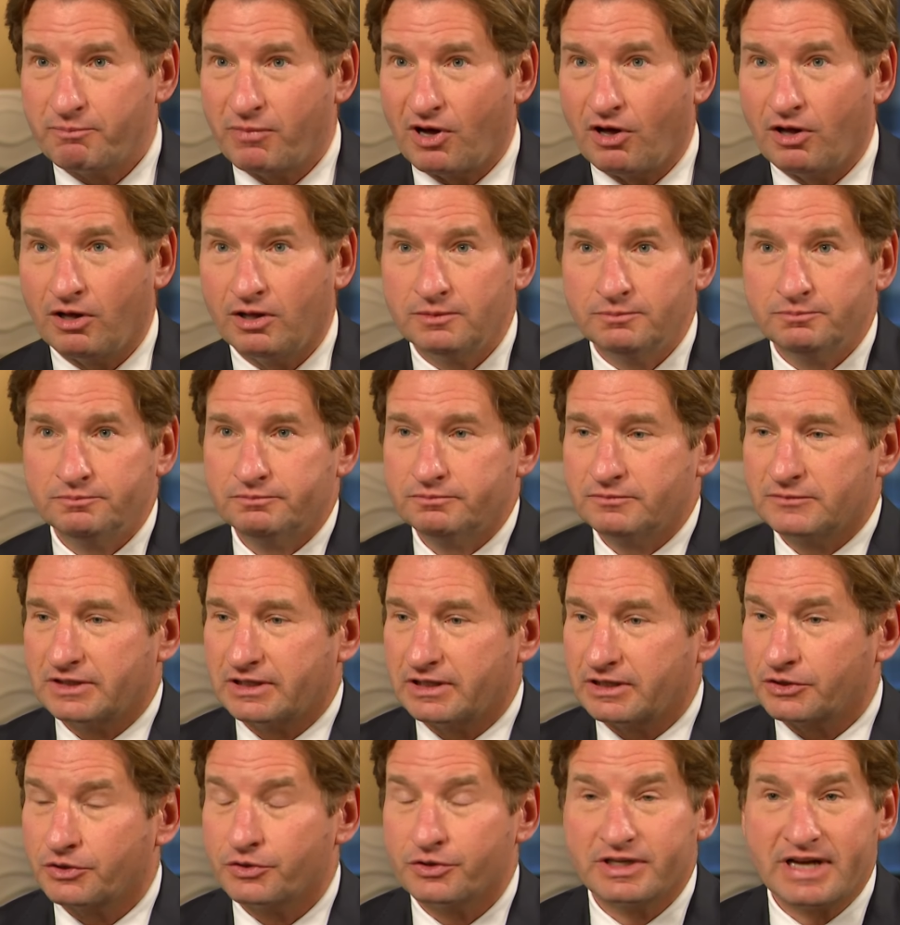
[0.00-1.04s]
Paul,
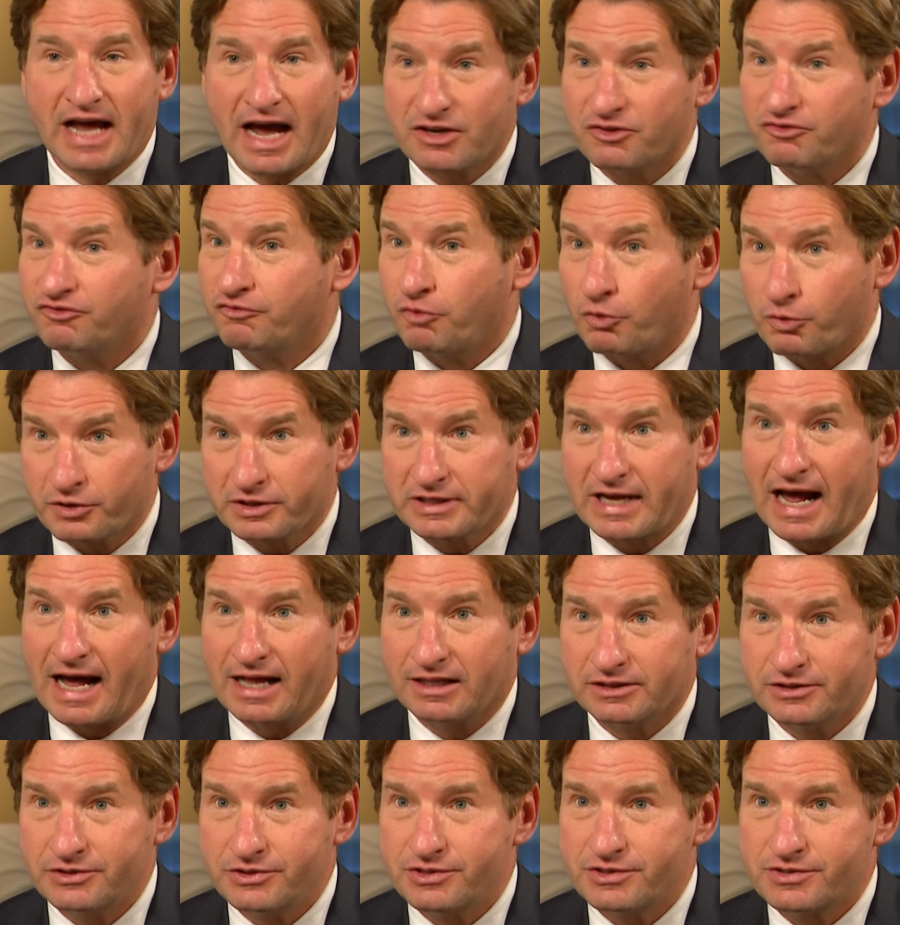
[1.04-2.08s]
uh, could not afford
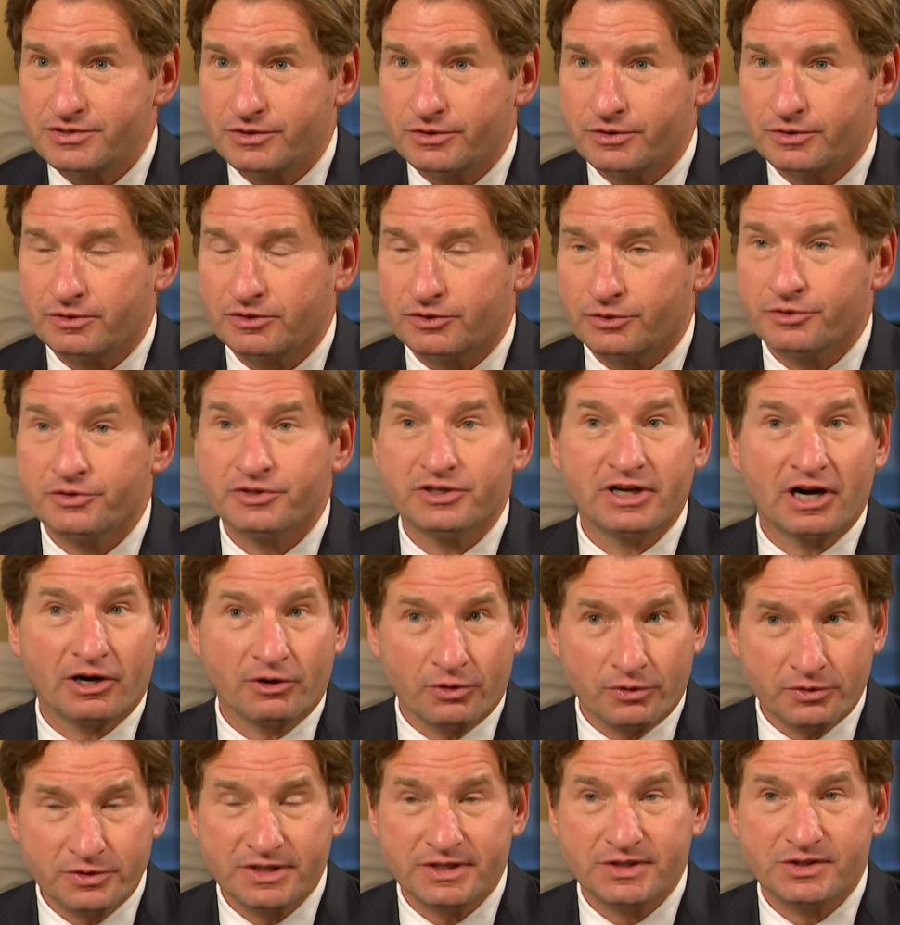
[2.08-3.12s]
college, so earned an
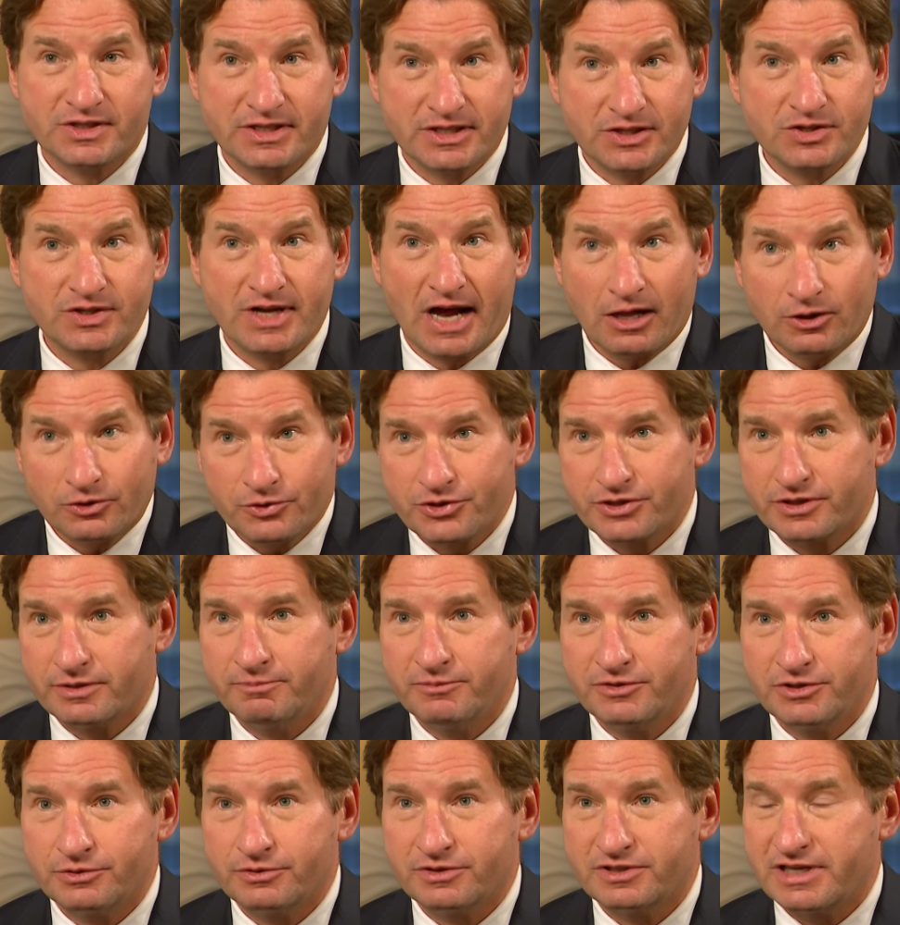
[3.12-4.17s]
ROTC
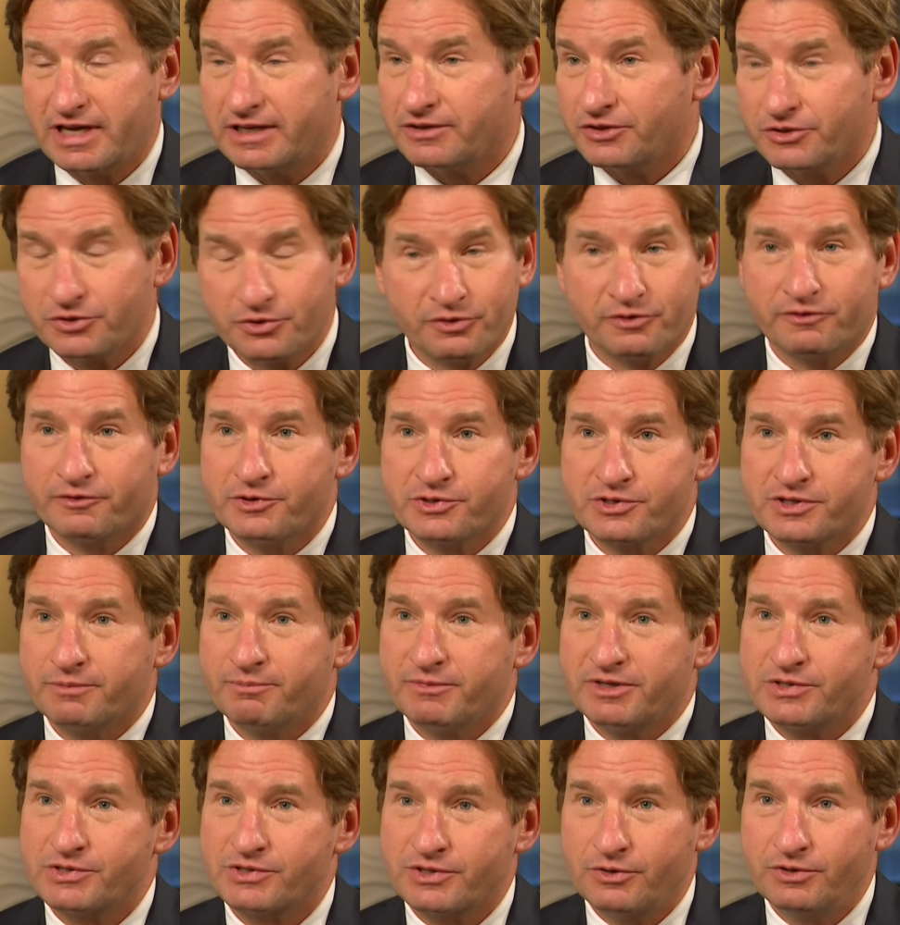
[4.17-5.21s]
scholarship to attend the University of
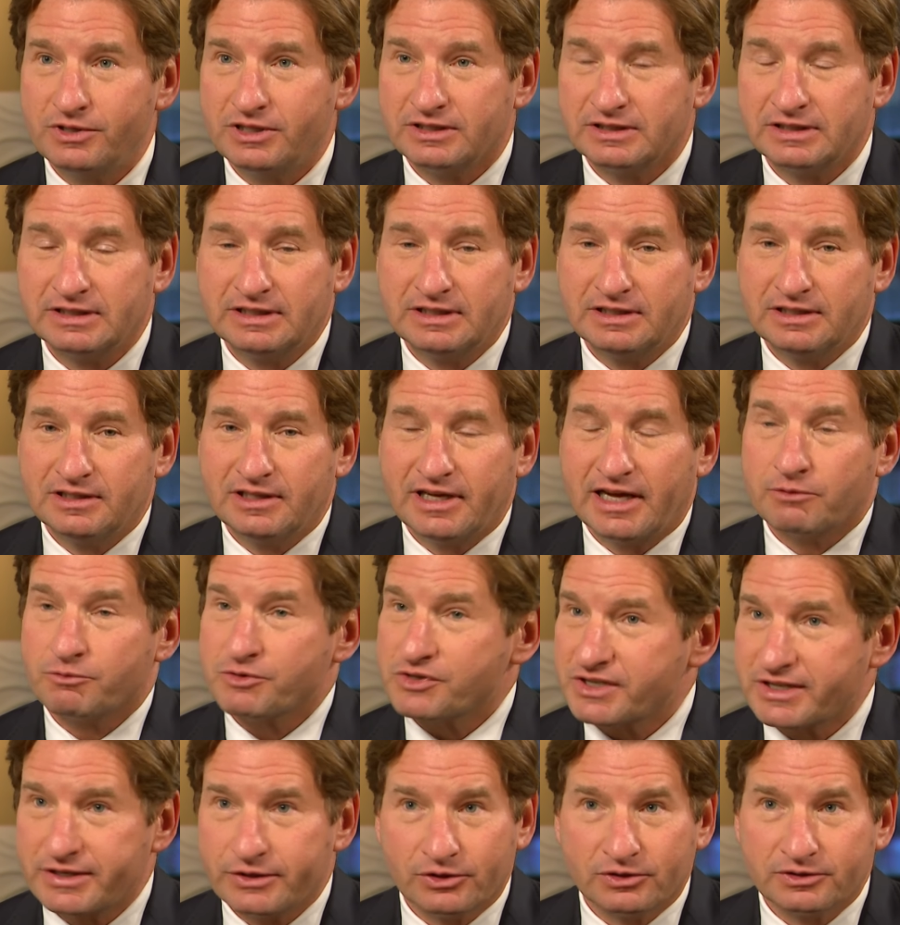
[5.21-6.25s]
Minnesota, and
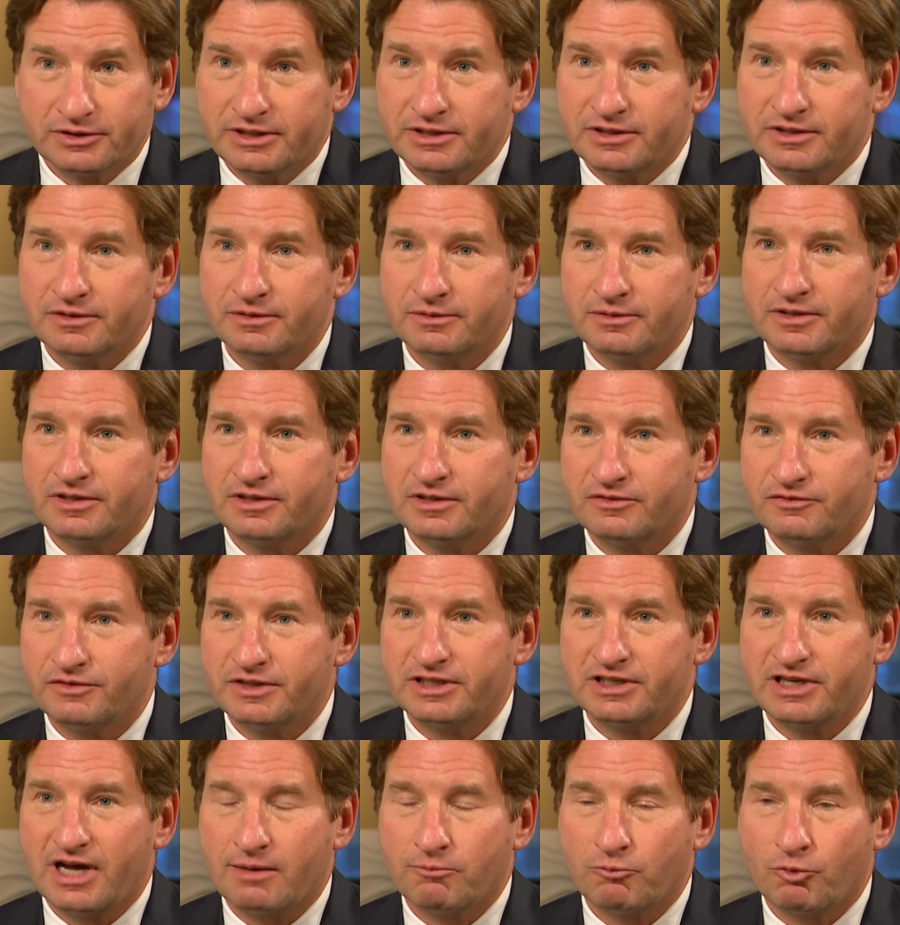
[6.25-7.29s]
was killed in the
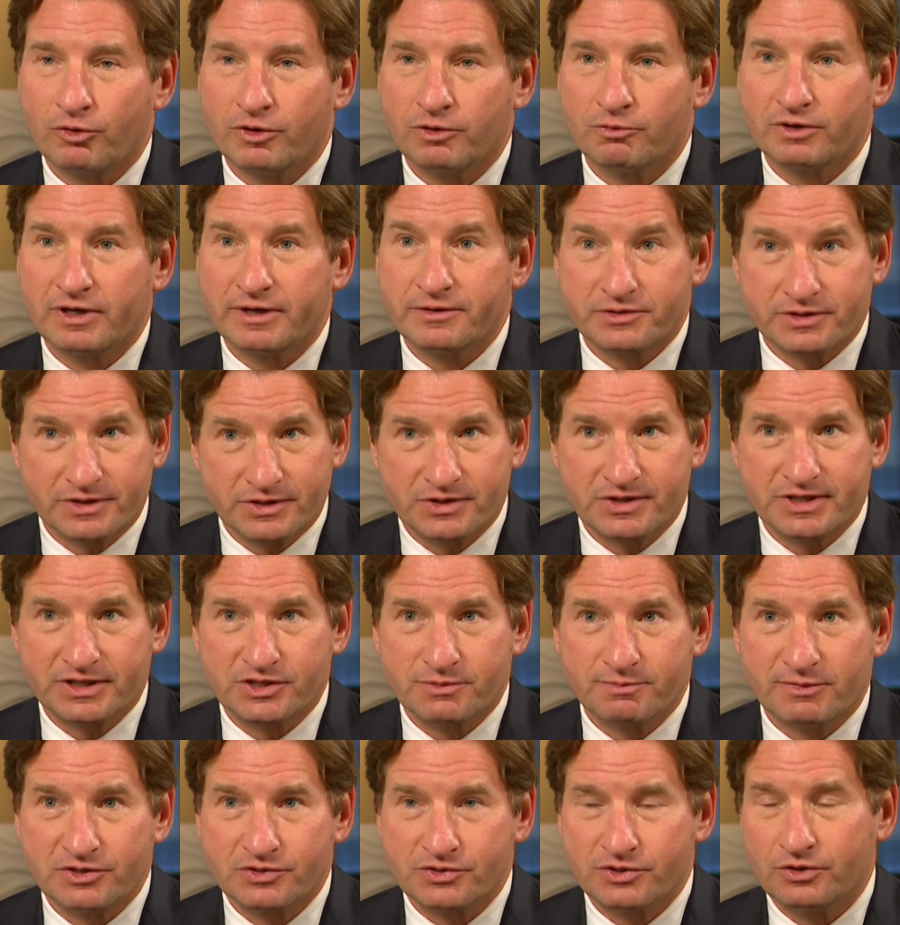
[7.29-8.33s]
Vietnam War when I was just
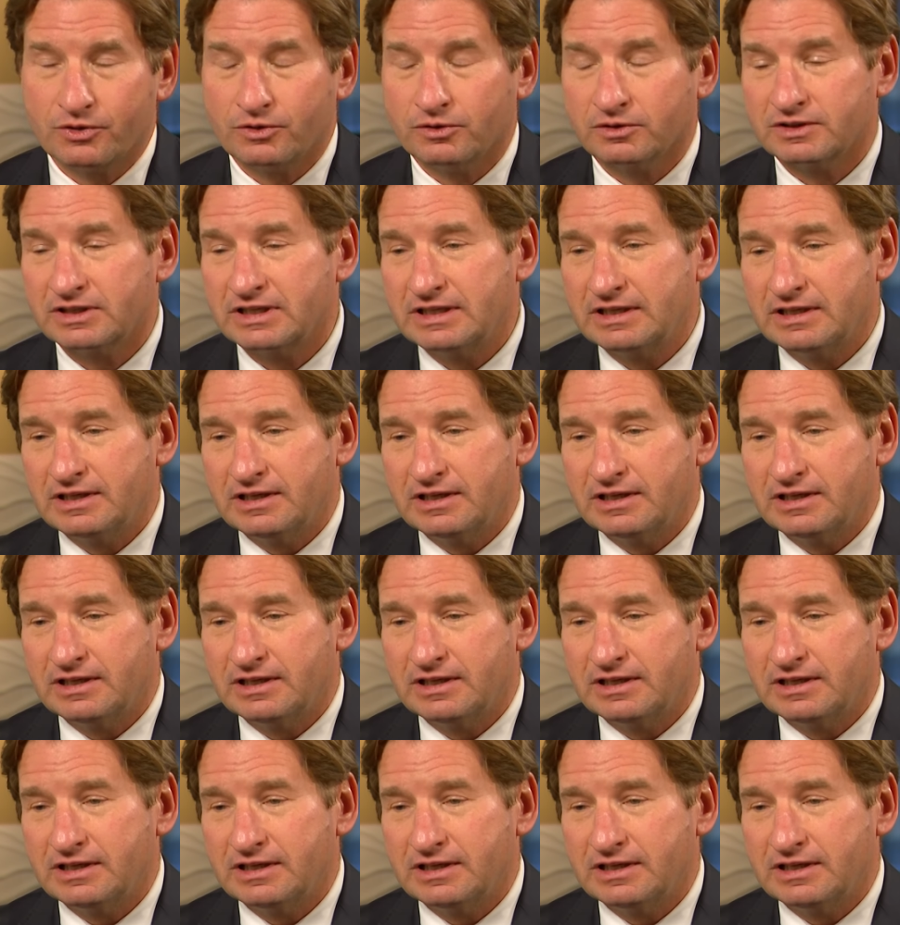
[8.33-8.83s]
six months old.